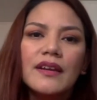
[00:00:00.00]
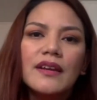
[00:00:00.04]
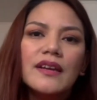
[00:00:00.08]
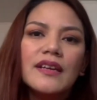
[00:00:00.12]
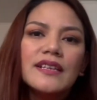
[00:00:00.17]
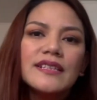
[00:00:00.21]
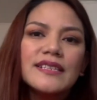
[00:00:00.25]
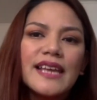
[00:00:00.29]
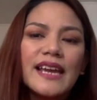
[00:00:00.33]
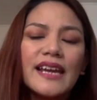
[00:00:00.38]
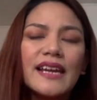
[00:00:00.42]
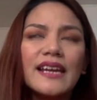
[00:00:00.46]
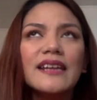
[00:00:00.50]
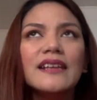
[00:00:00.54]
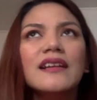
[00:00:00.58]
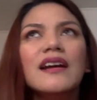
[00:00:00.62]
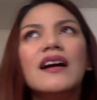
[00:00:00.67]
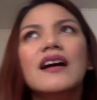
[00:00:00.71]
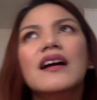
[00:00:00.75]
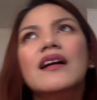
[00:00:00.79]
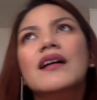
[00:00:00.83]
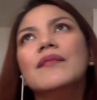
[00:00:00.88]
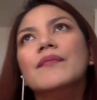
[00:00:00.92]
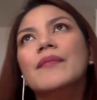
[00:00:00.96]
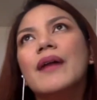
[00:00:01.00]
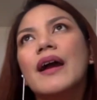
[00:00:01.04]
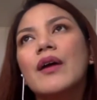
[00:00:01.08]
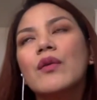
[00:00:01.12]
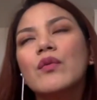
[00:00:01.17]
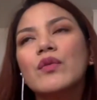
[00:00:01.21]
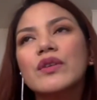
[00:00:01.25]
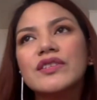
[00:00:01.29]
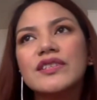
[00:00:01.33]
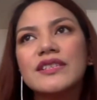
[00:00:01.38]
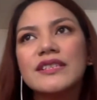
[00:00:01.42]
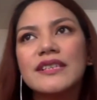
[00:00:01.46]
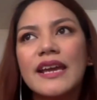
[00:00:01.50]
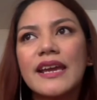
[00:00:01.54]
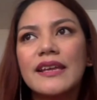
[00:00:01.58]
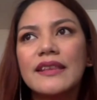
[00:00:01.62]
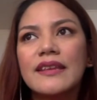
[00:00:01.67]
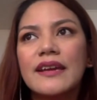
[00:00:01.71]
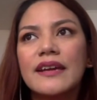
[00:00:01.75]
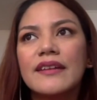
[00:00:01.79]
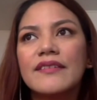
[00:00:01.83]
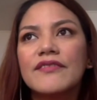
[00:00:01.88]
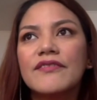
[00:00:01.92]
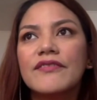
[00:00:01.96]
Second, I would say
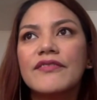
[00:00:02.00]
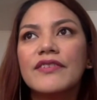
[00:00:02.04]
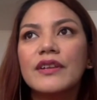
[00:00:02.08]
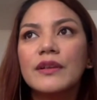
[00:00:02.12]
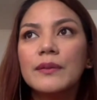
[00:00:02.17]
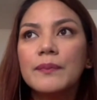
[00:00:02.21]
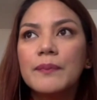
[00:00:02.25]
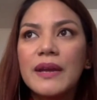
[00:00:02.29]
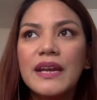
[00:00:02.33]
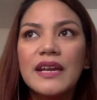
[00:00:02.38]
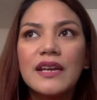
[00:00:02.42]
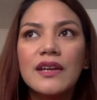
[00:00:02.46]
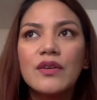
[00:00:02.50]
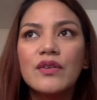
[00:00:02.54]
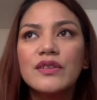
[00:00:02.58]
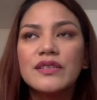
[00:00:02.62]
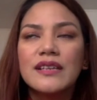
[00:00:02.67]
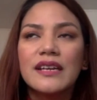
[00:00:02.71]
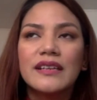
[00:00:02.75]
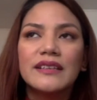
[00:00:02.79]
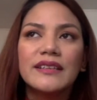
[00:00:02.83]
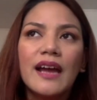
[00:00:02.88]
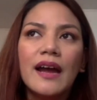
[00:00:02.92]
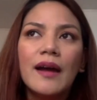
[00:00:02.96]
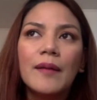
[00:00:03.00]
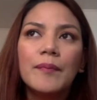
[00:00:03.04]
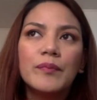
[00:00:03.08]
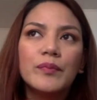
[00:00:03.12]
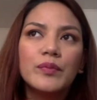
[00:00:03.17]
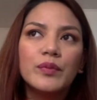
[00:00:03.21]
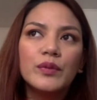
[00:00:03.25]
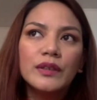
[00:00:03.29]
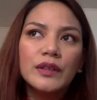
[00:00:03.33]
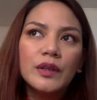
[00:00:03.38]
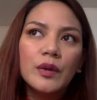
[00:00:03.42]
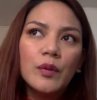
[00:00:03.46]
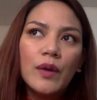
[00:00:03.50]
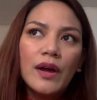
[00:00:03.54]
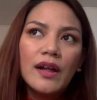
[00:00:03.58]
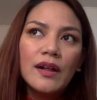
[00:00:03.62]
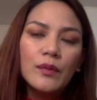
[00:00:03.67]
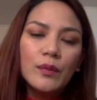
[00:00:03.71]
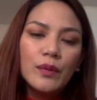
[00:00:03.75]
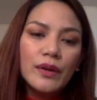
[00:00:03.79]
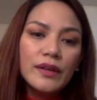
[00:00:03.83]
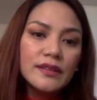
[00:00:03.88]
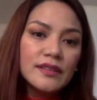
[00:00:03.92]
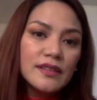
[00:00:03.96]
that Filipinos adapt really
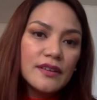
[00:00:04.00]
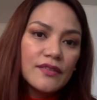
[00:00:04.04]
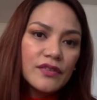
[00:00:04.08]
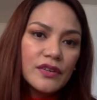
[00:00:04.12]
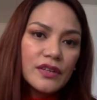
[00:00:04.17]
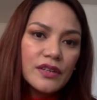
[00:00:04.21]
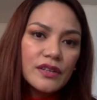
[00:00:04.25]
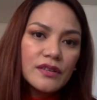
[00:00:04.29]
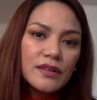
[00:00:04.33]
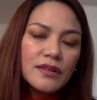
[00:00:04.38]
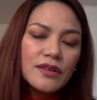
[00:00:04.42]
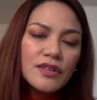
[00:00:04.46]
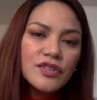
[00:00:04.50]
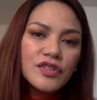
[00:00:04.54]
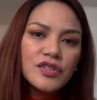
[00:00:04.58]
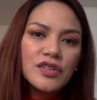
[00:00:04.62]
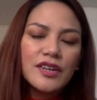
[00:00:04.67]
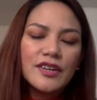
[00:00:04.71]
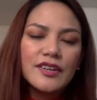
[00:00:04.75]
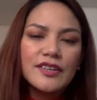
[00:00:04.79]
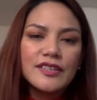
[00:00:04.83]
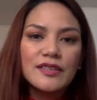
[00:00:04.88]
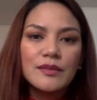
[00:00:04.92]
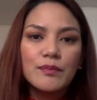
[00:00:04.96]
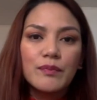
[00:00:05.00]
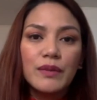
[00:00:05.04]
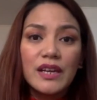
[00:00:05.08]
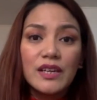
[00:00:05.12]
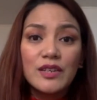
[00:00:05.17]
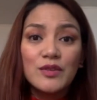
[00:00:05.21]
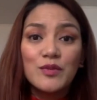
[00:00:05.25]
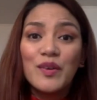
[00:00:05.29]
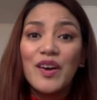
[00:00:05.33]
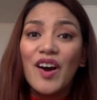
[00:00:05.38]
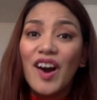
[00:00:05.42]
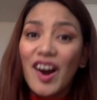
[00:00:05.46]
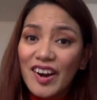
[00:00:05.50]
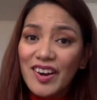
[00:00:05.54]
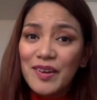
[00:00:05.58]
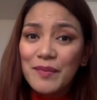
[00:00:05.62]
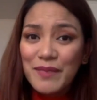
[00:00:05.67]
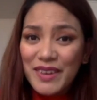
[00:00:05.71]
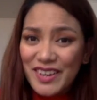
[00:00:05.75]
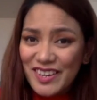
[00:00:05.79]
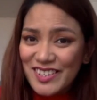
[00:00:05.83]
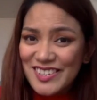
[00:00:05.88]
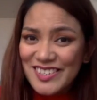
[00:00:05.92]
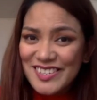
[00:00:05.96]
well with different cultures because we are a
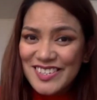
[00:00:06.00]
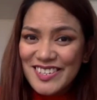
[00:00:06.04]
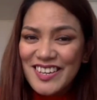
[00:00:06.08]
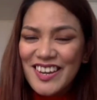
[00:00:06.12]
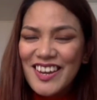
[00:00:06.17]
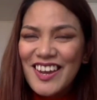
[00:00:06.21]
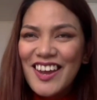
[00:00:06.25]
mix